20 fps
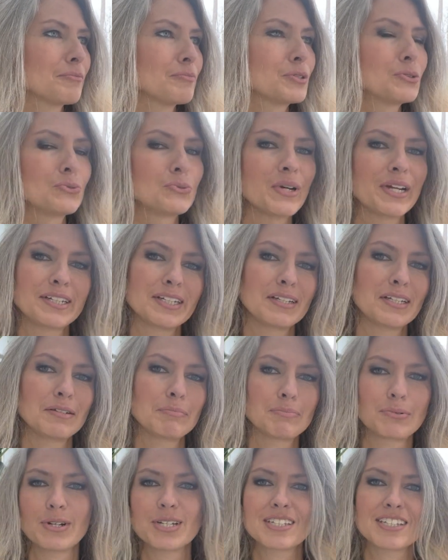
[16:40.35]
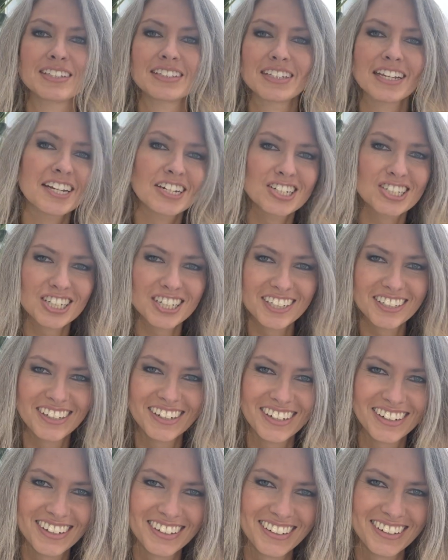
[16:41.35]
do any presentation,
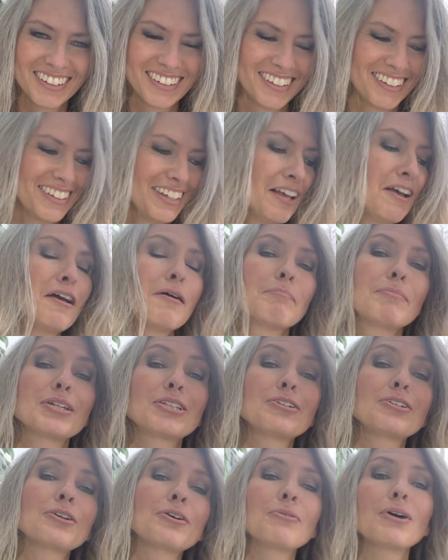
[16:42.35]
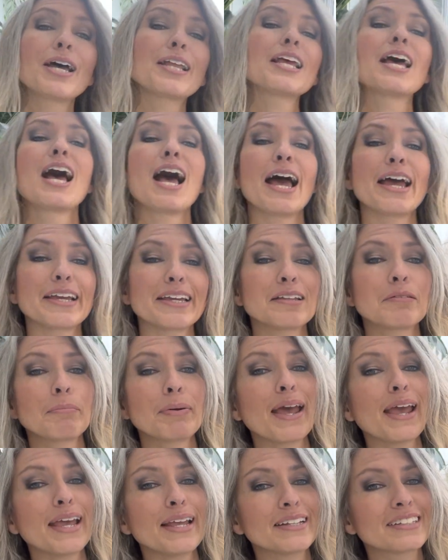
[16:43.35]
but you know what? I can
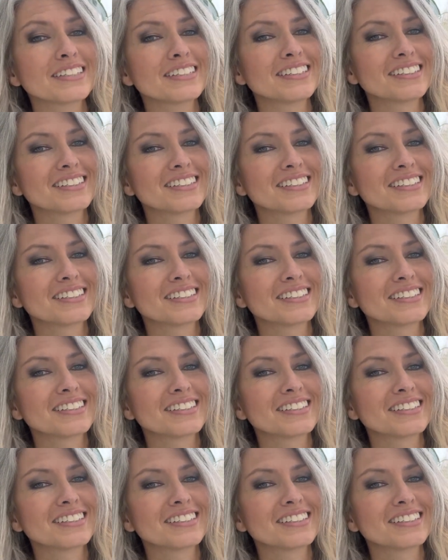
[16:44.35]
paint.